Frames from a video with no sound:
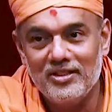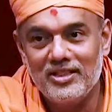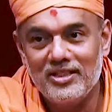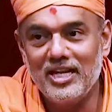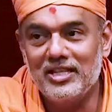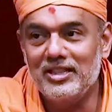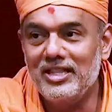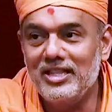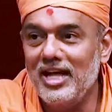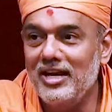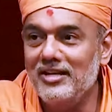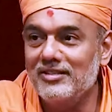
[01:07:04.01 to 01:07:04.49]

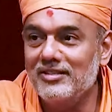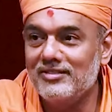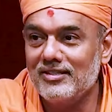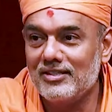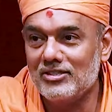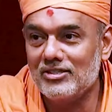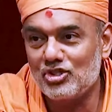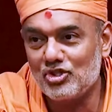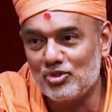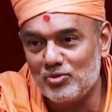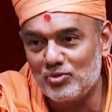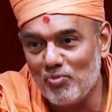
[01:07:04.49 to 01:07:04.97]
that there is
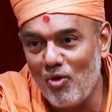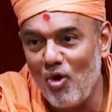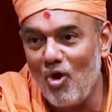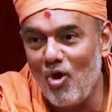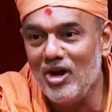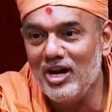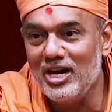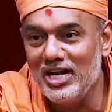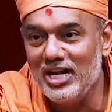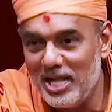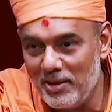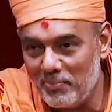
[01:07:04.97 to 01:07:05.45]
a
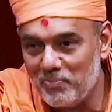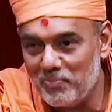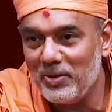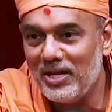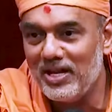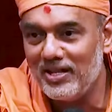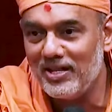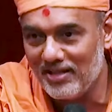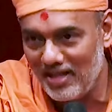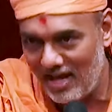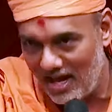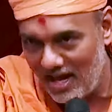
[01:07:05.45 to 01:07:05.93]
small
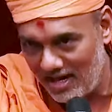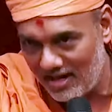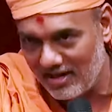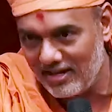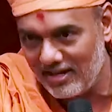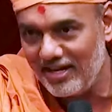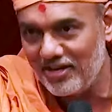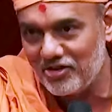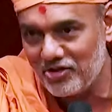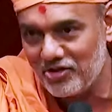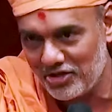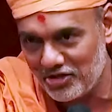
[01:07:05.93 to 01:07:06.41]
dip in our
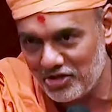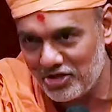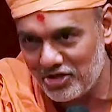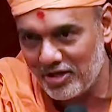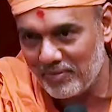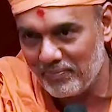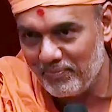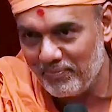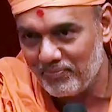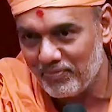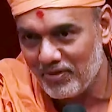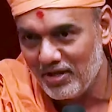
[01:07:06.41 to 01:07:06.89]

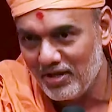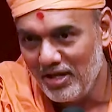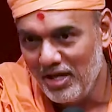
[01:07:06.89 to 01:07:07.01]
relationship.